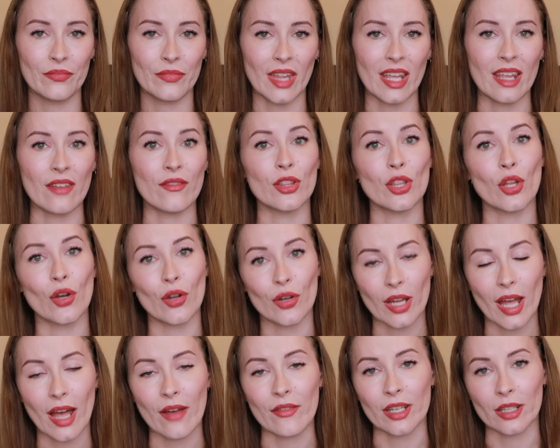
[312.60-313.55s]
Even though
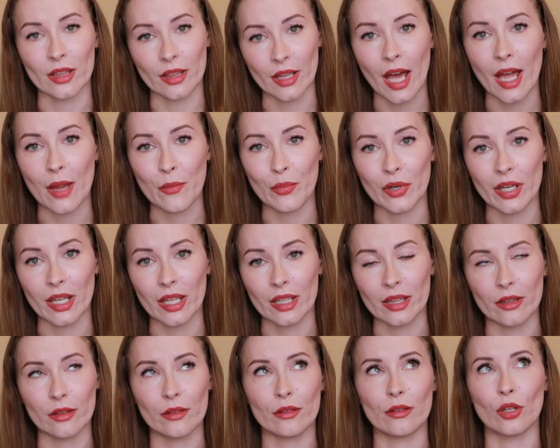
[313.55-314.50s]
having a library
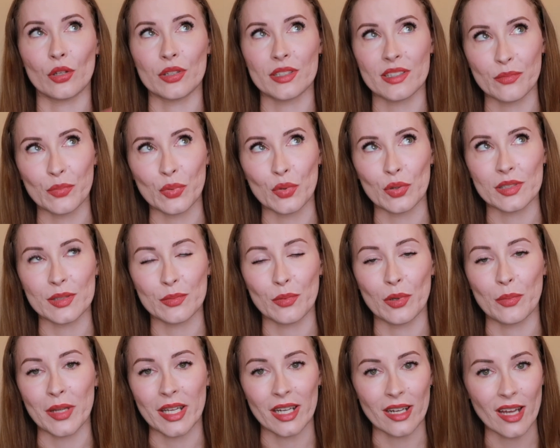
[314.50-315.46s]
and lots of books
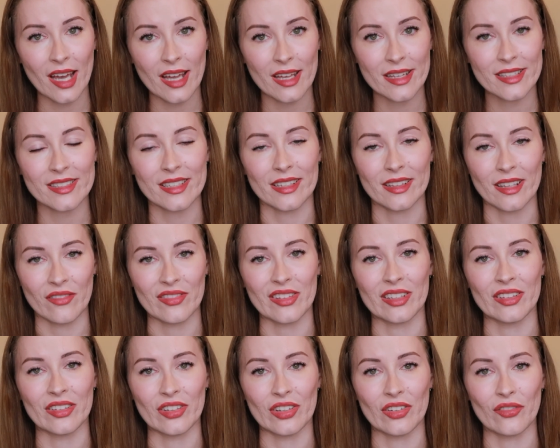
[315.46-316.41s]
would be nice, I love the
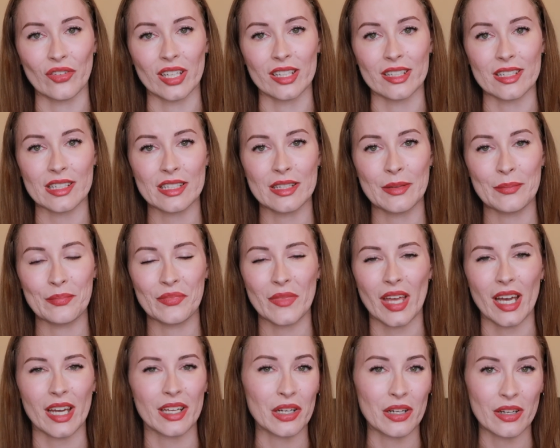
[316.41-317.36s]
look of it,
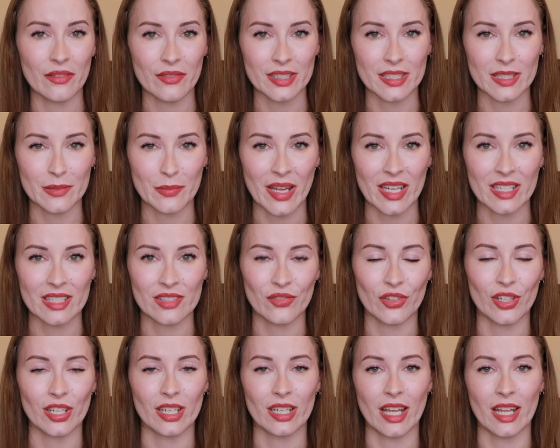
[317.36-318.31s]
I don't have the space
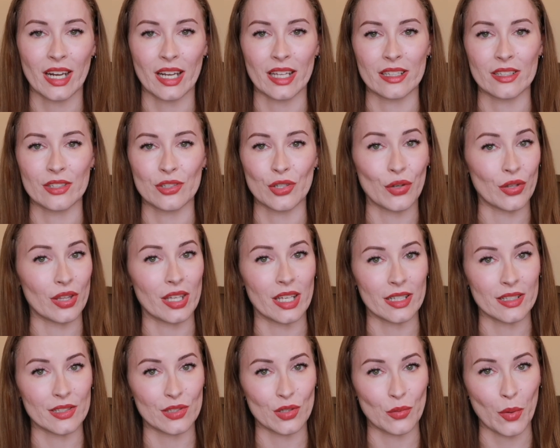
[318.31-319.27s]
for it, and I don't think
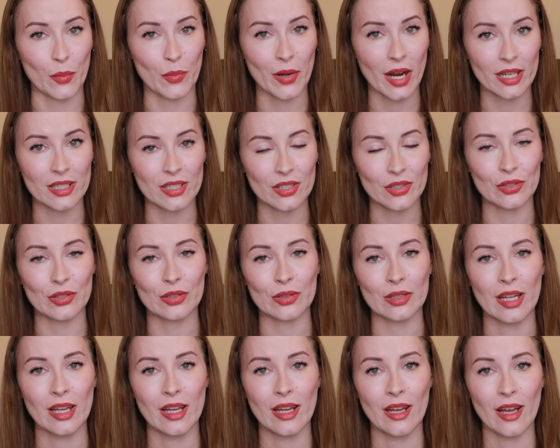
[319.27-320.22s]
it's super
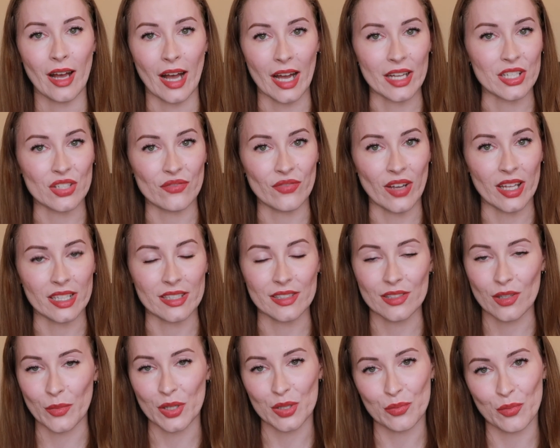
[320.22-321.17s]
practical. I just find this
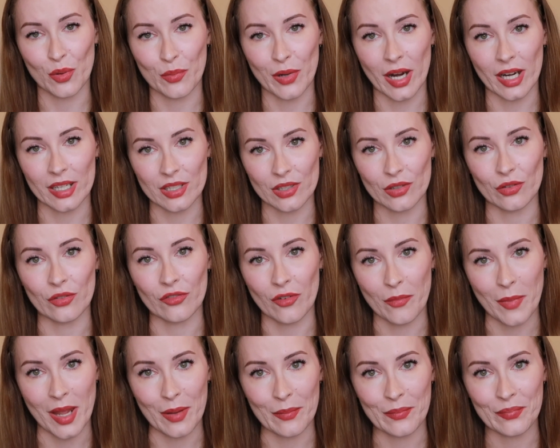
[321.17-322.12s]
so much more practical for
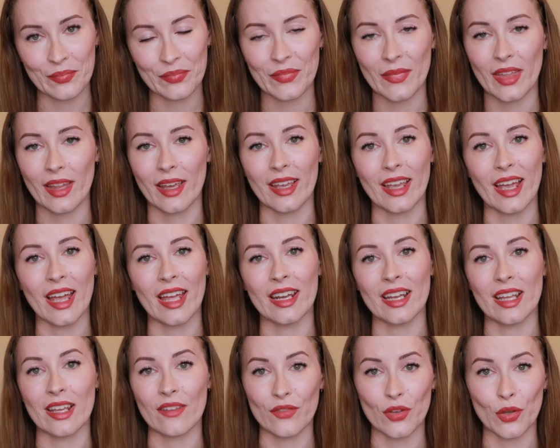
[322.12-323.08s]
me.
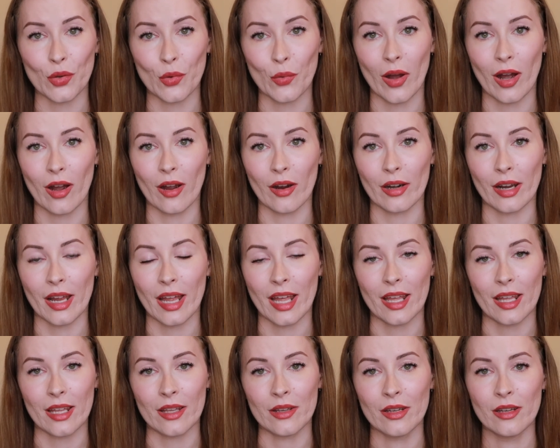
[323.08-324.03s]
Again, if you are
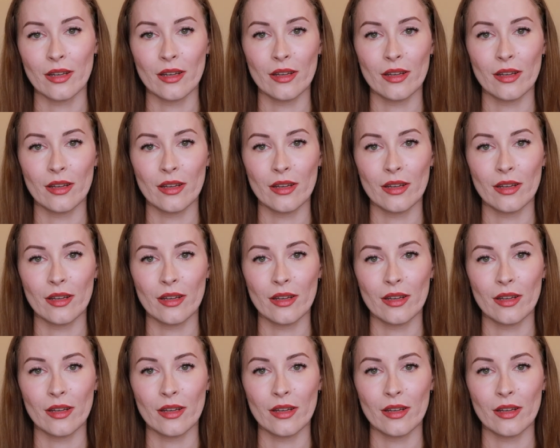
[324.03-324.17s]
a